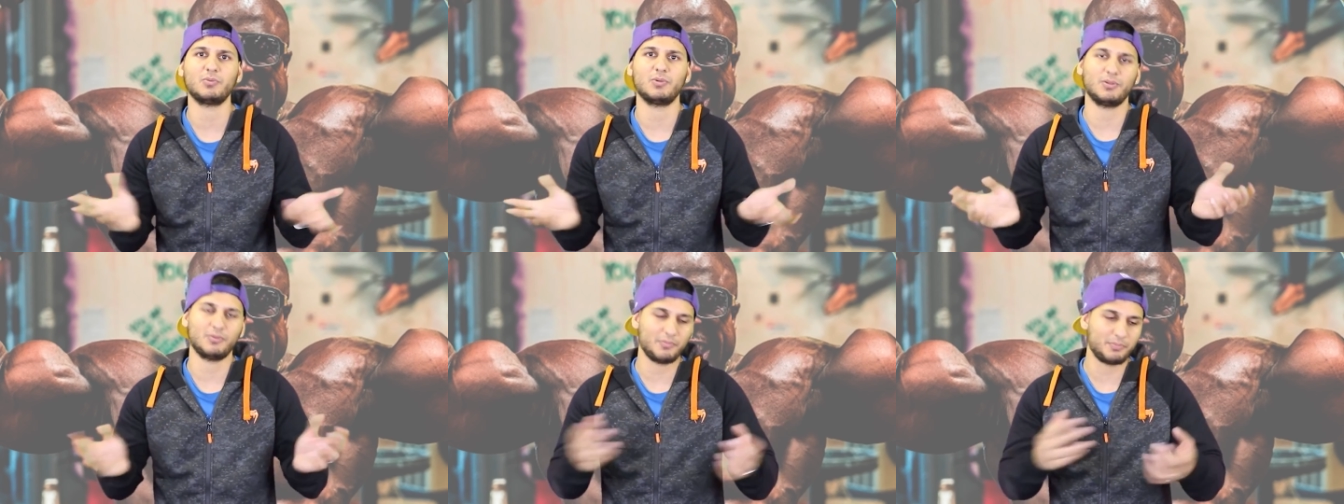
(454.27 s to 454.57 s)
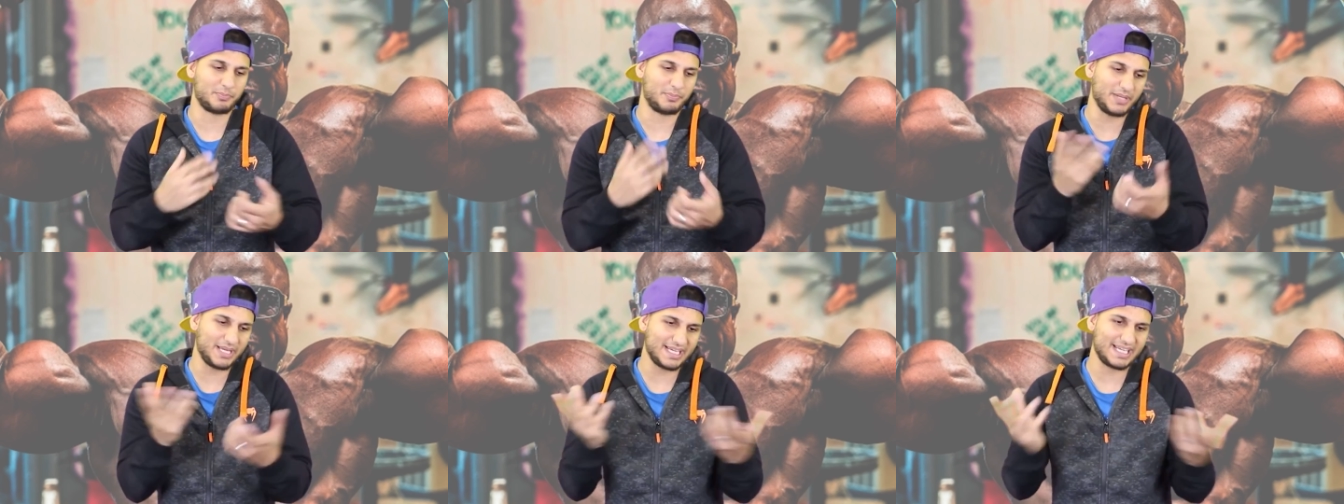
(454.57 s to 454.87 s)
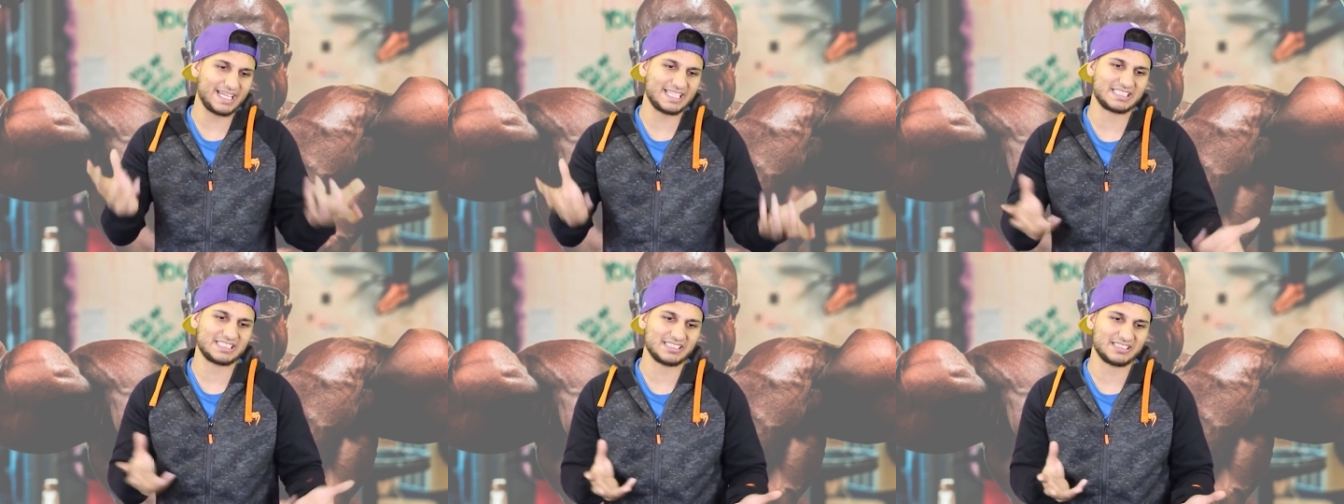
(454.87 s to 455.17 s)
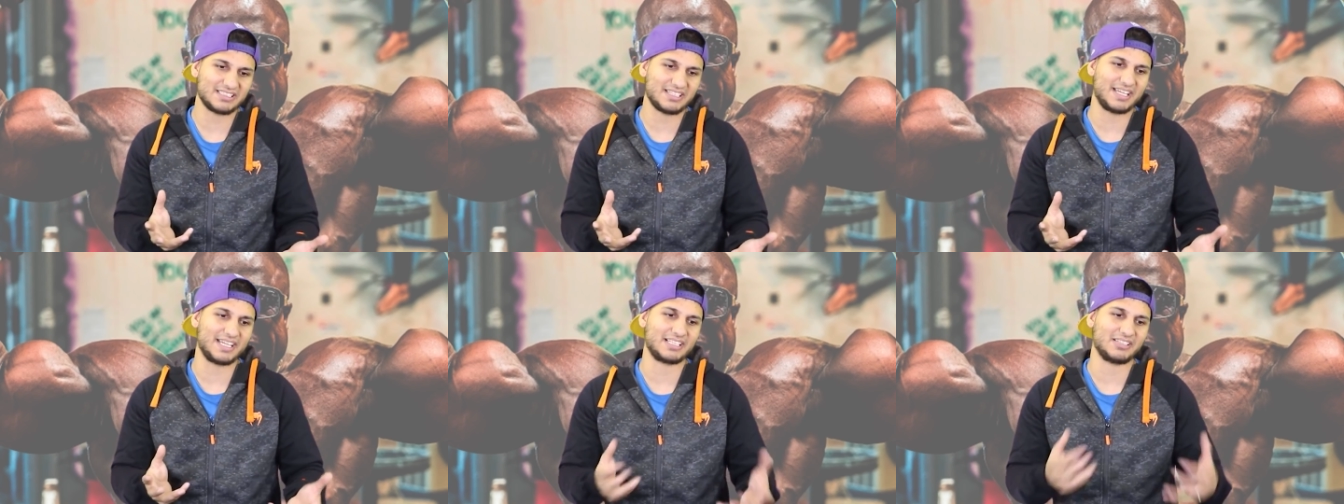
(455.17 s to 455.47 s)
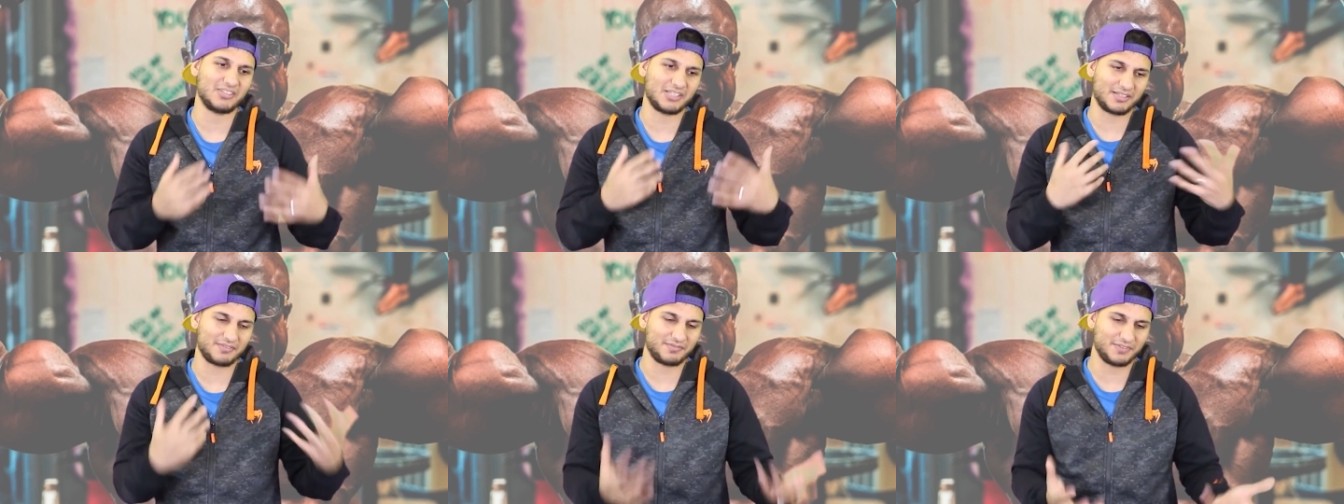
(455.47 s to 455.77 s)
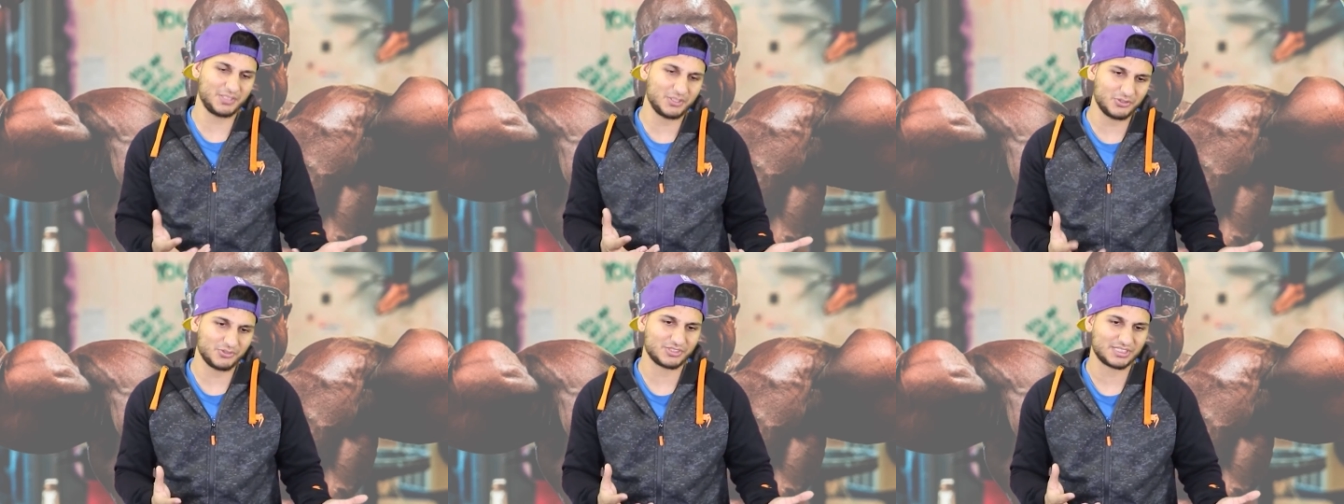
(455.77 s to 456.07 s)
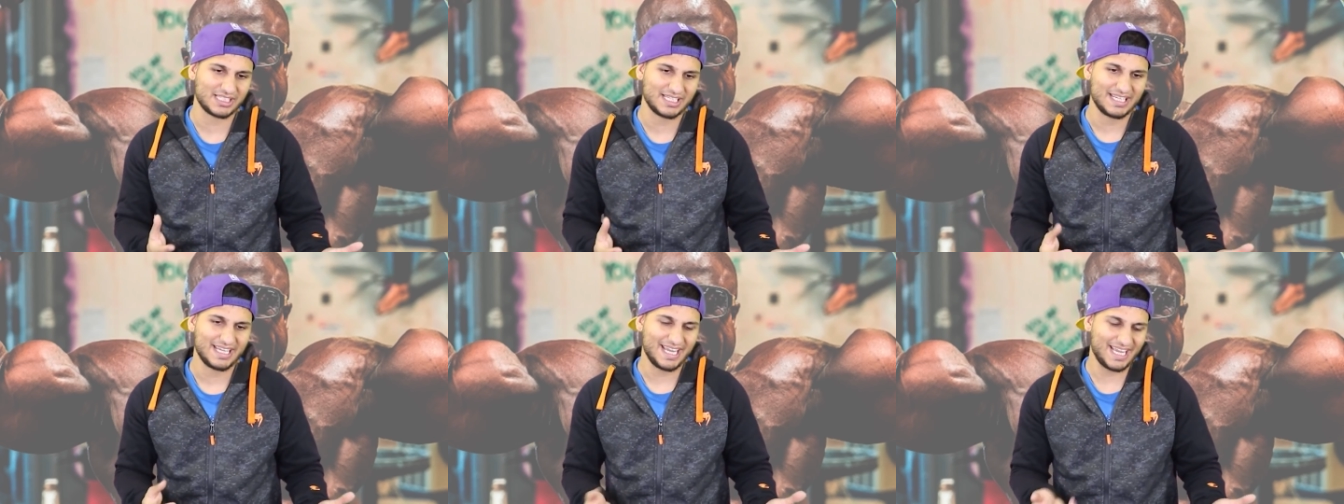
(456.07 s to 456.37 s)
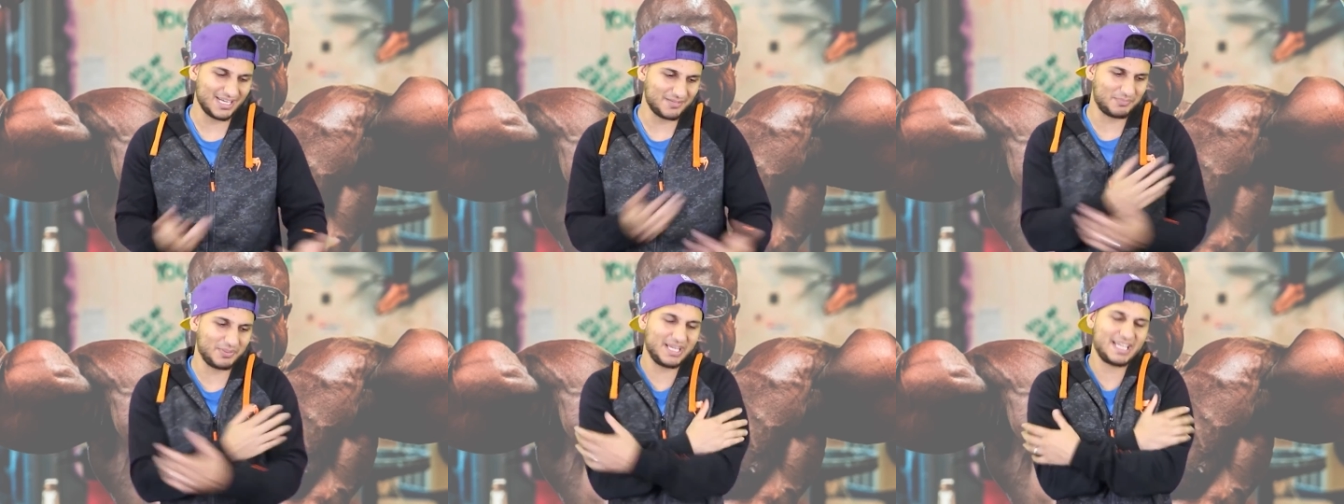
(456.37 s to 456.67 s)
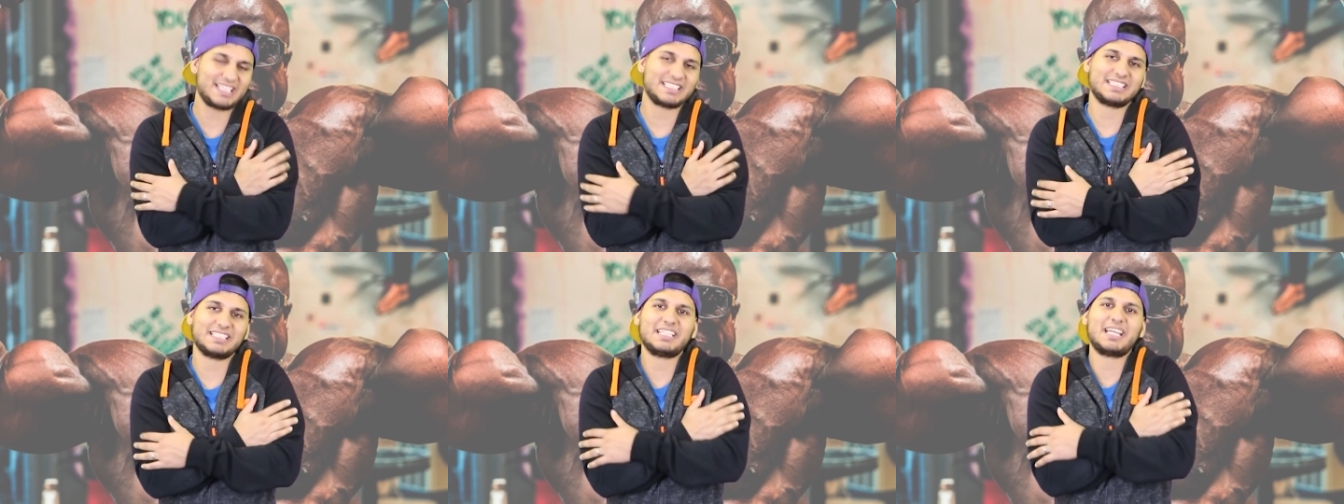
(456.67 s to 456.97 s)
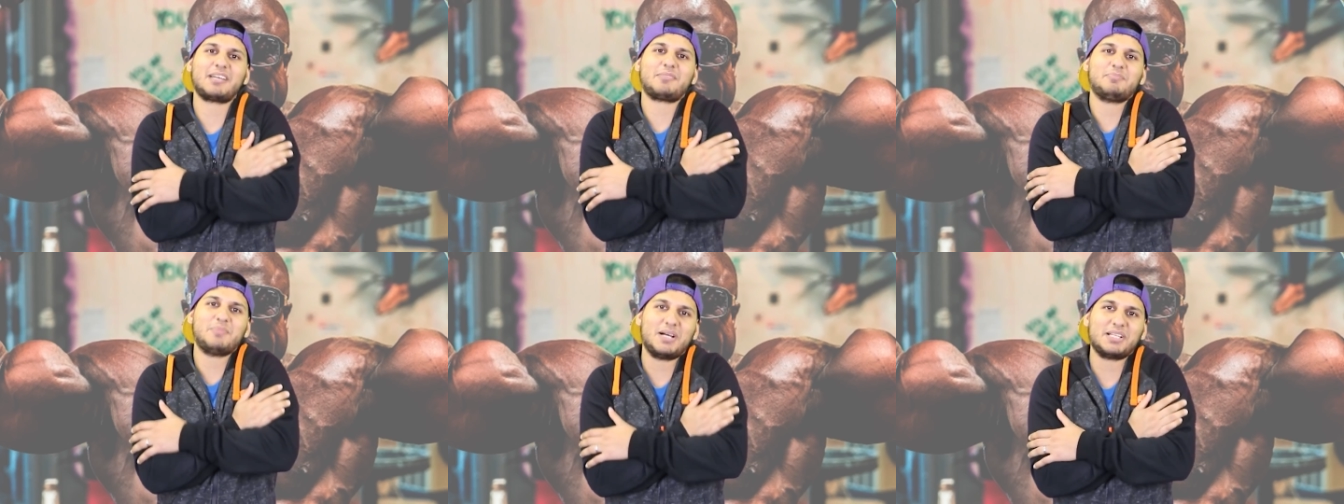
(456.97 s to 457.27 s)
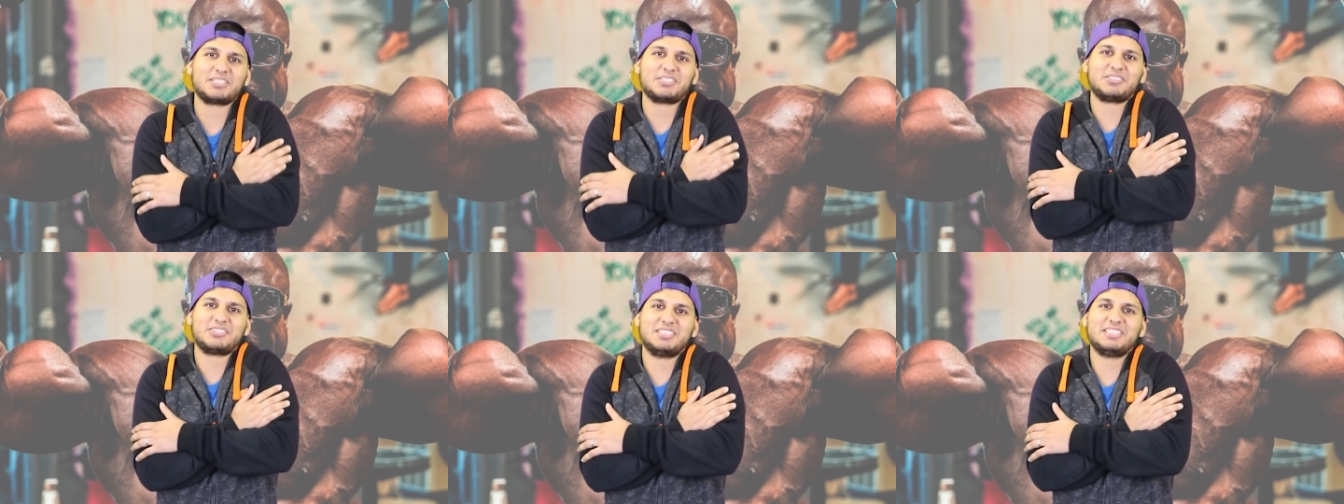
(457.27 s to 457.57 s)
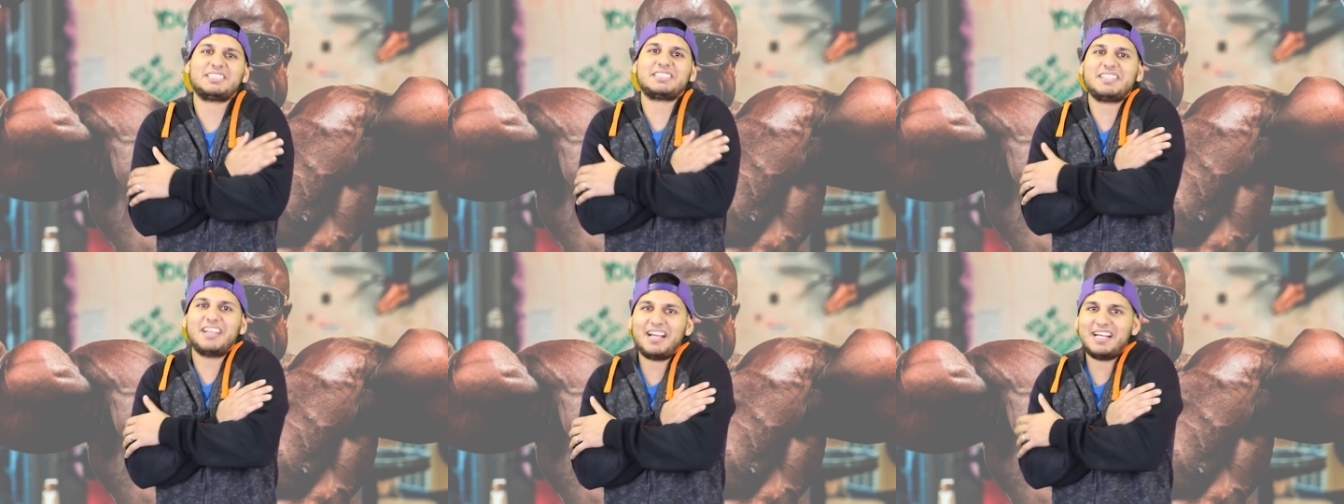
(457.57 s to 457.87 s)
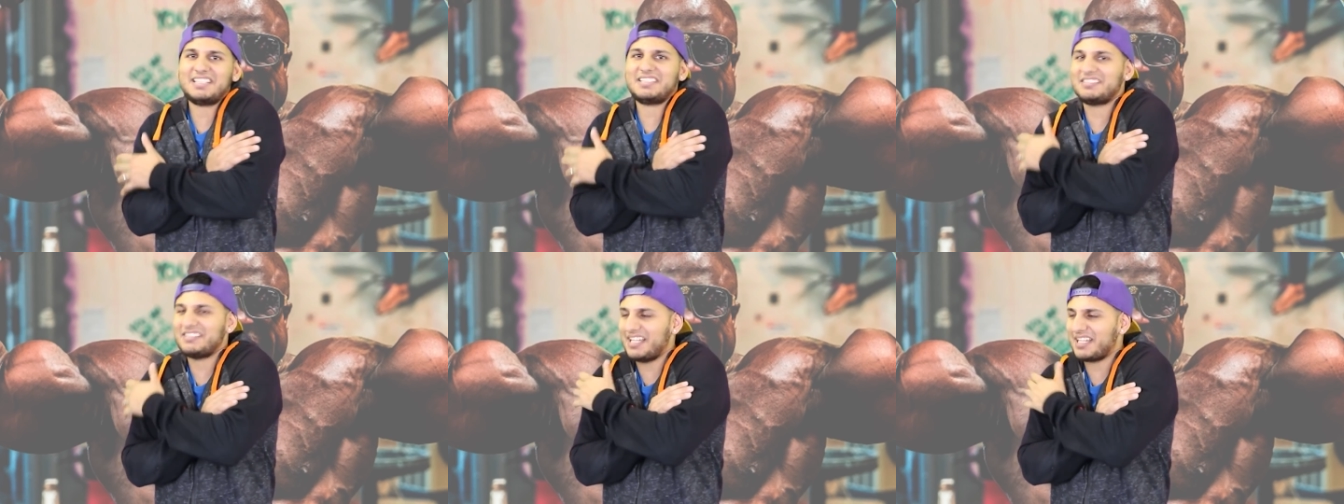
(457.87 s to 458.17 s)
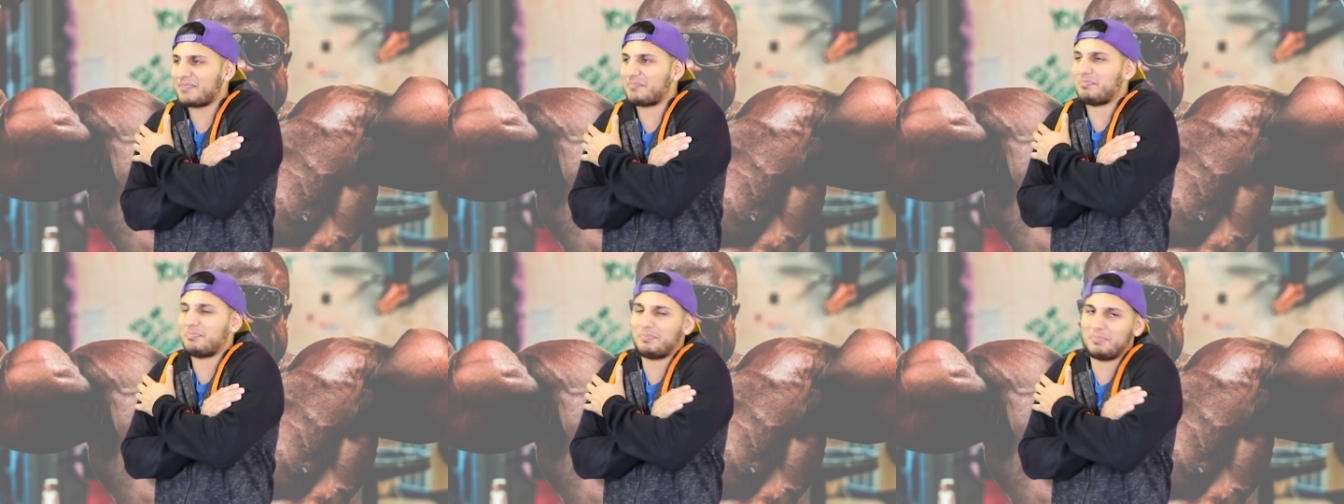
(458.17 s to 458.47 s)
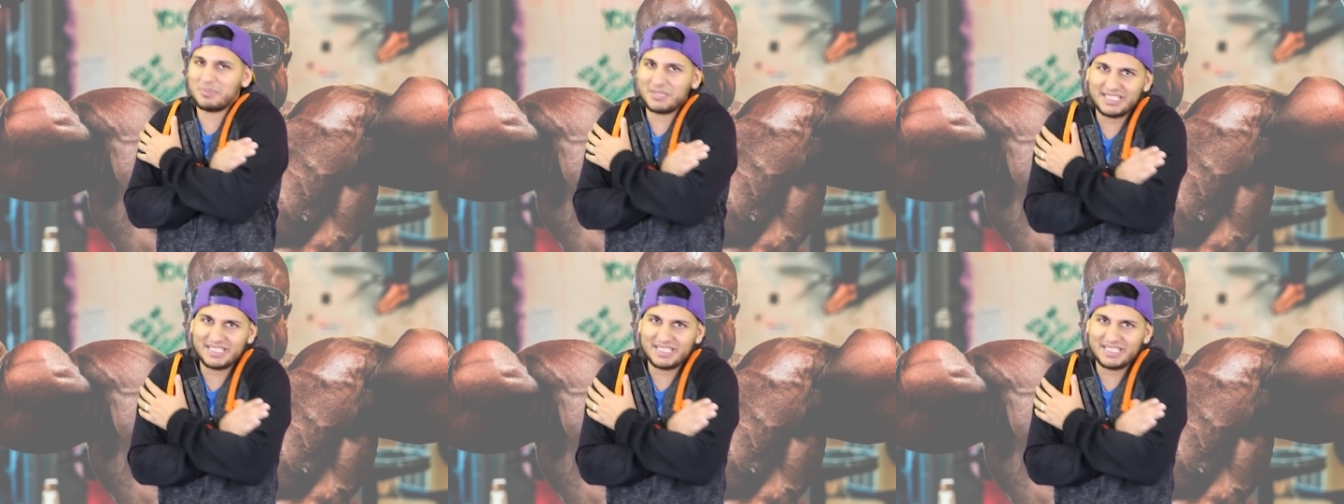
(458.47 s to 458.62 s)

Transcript: Well, big as in like a lot of views and big as in like muscles. This guy's like